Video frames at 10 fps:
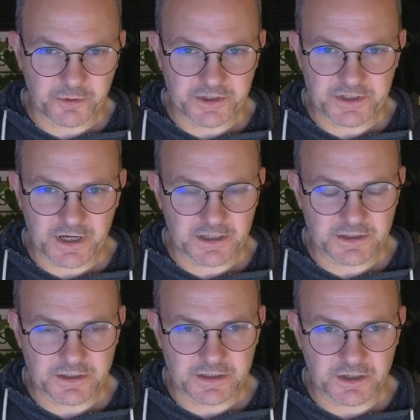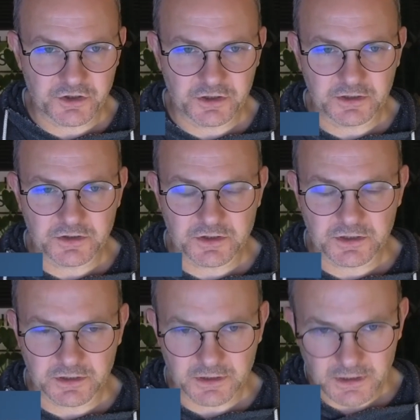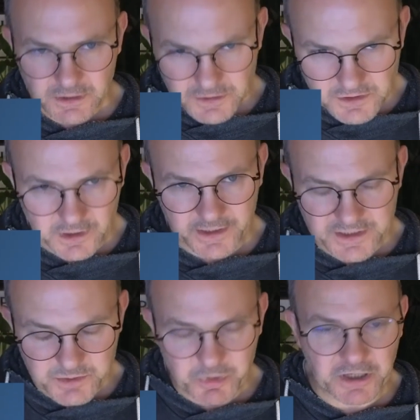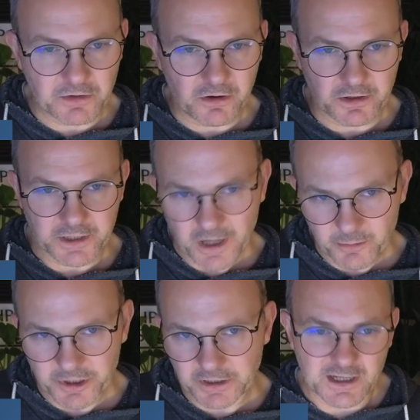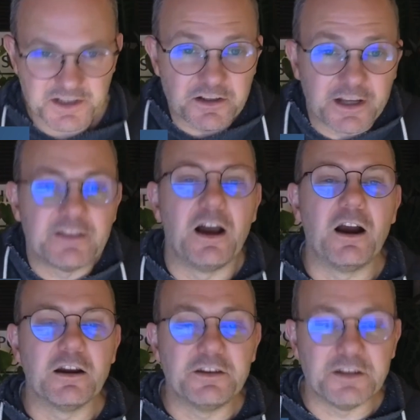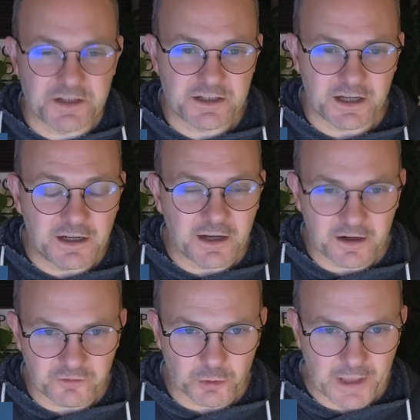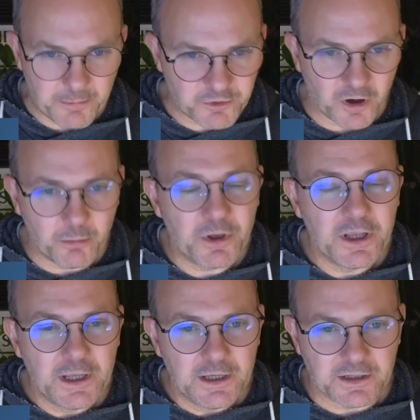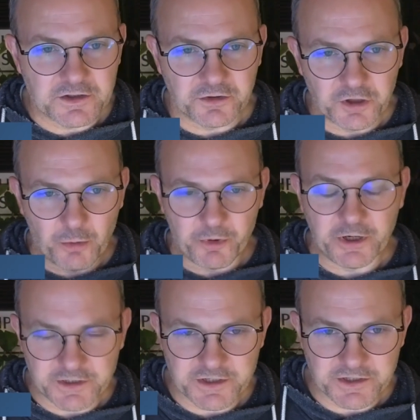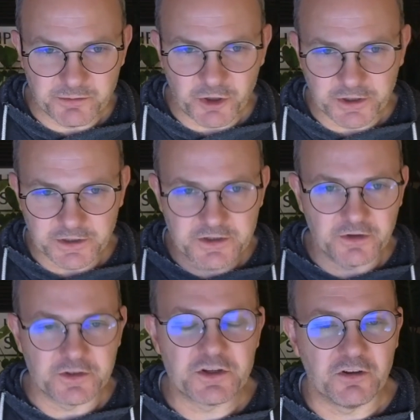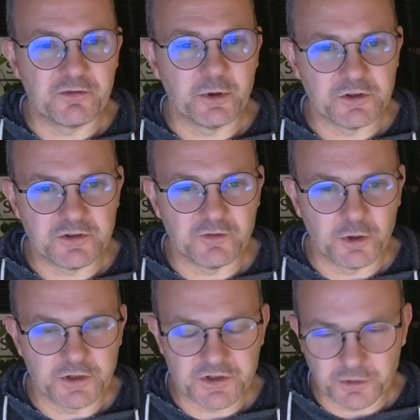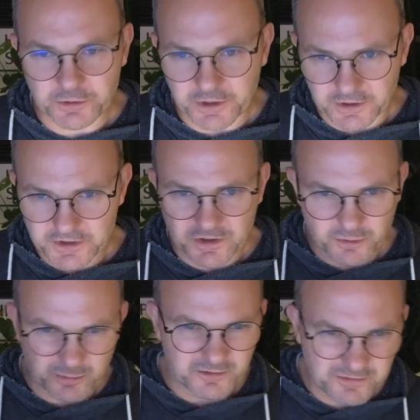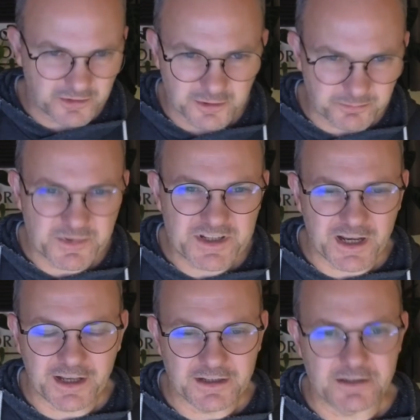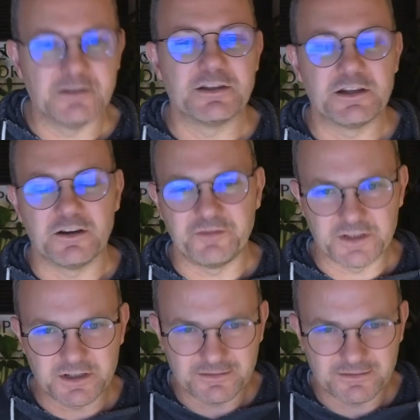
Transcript: stack is essentially just a slight spin on an army. It's like the hard disk taken out of your laptop. It's got the operating system on it. It's got the software that you've got installed on it. It's got all of your settings and stuff. It's